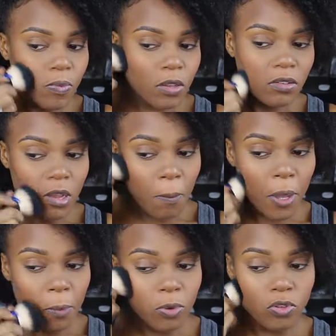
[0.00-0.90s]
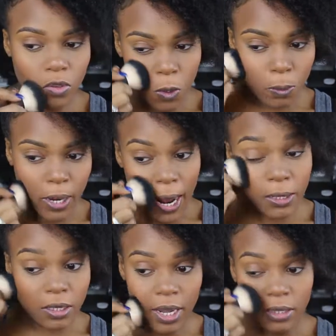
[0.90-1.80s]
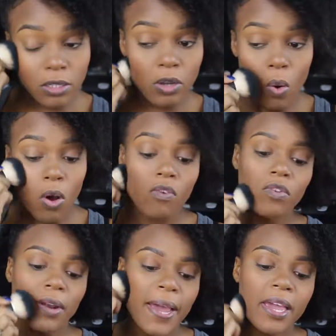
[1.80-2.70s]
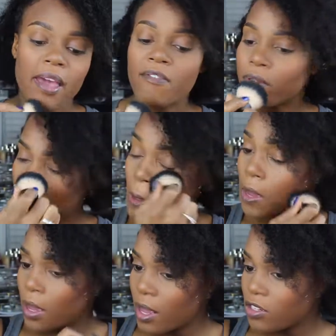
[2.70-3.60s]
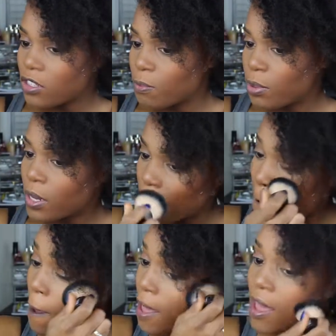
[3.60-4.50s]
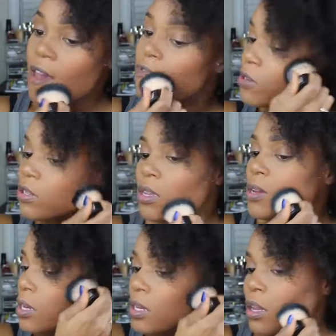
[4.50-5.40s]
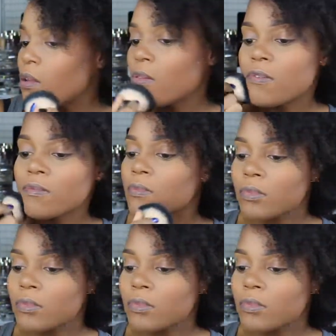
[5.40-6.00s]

Some people do, but I just like to go over like everything and just blend everything together.